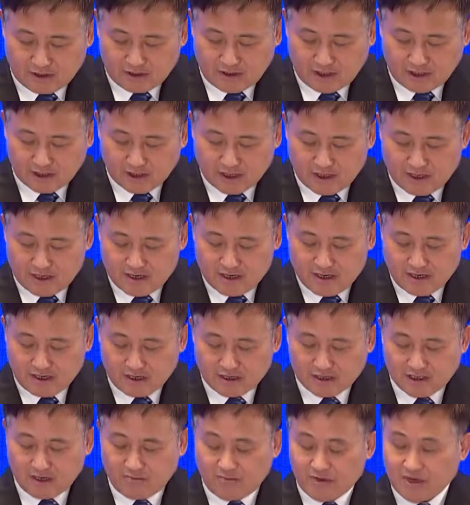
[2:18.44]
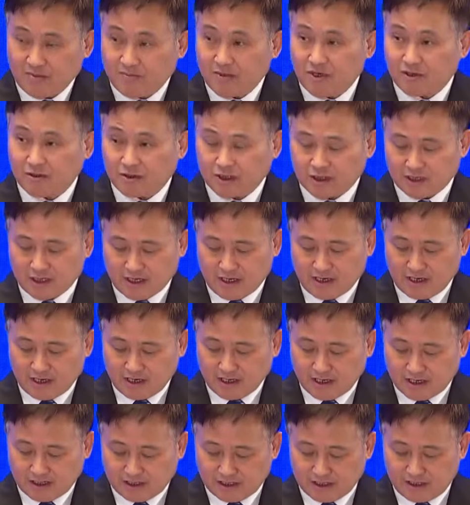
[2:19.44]
This year, the PBOC
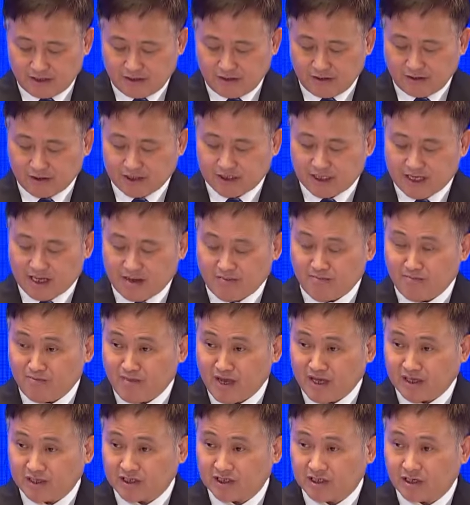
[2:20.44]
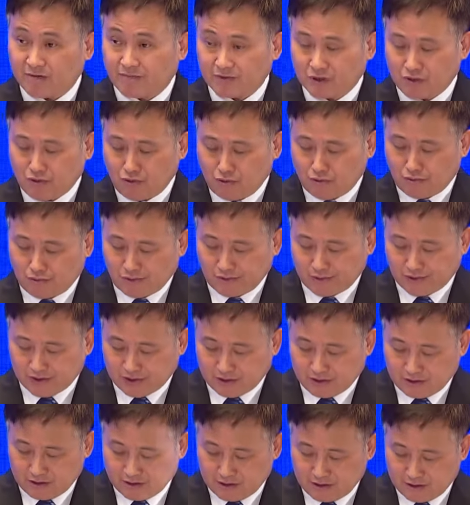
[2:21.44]
has used a mix of
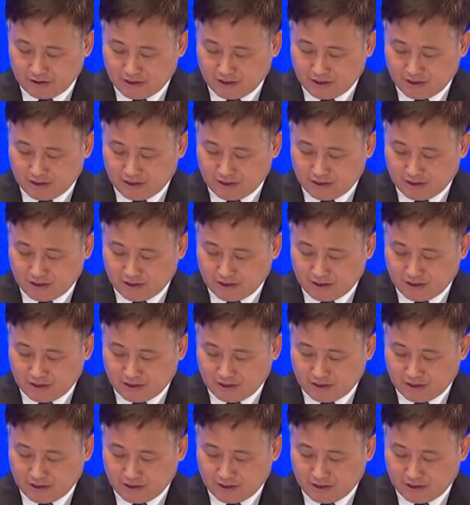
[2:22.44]
tools,